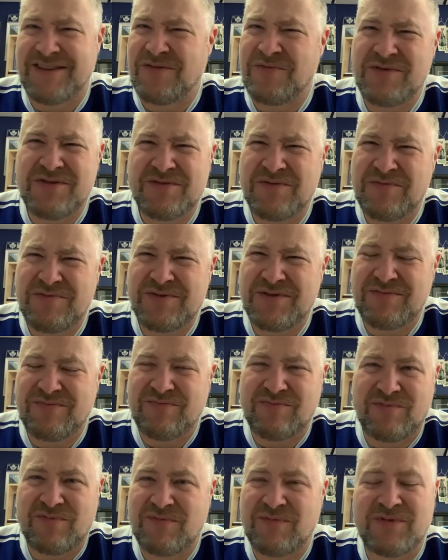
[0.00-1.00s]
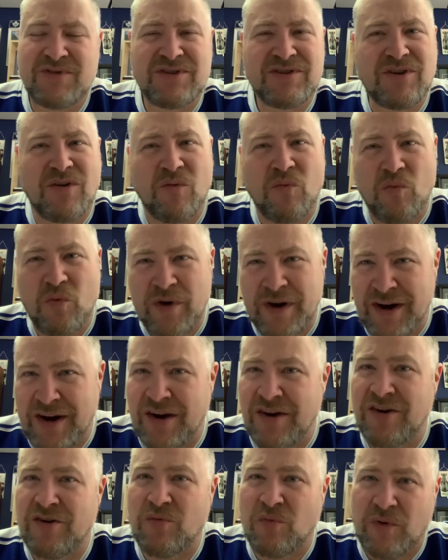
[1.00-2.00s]
It was just a
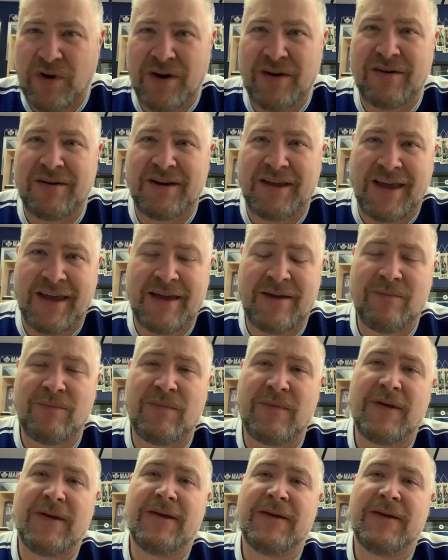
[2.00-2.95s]
weird game.